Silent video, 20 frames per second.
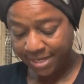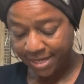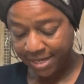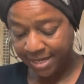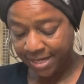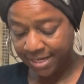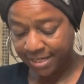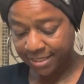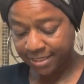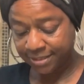
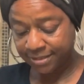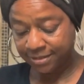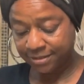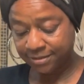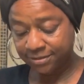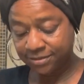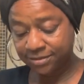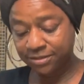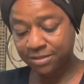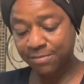and
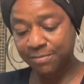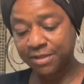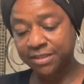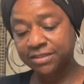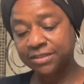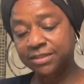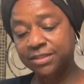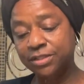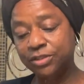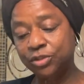some
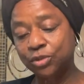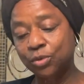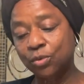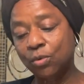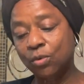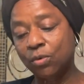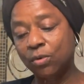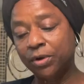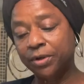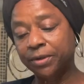essential
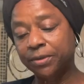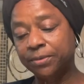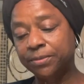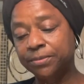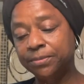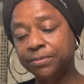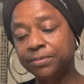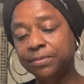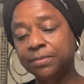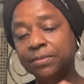oil.
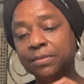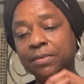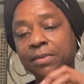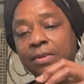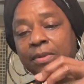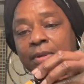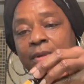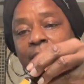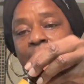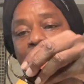
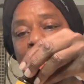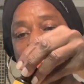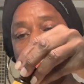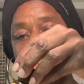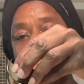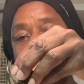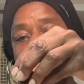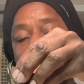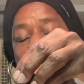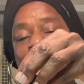
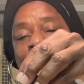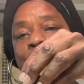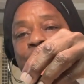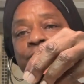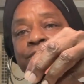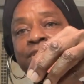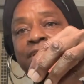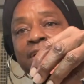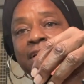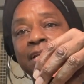I'm
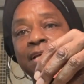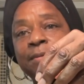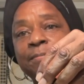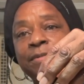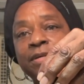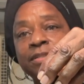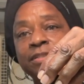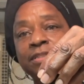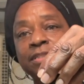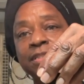using
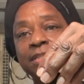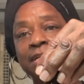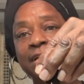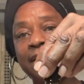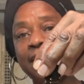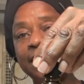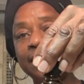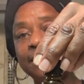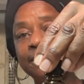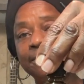lemon
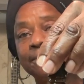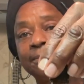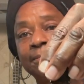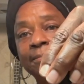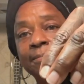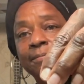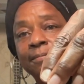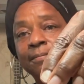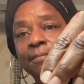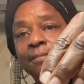today,
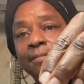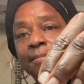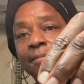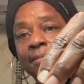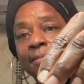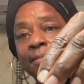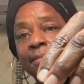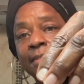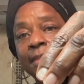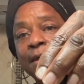
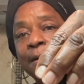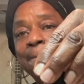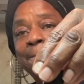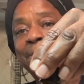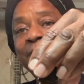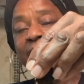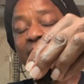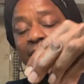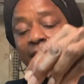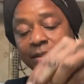
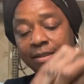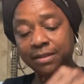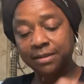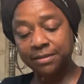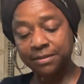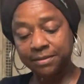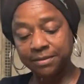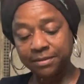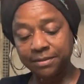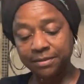but
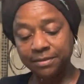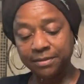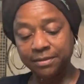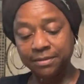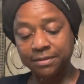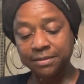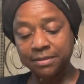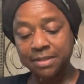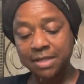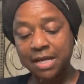
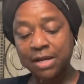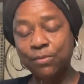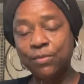I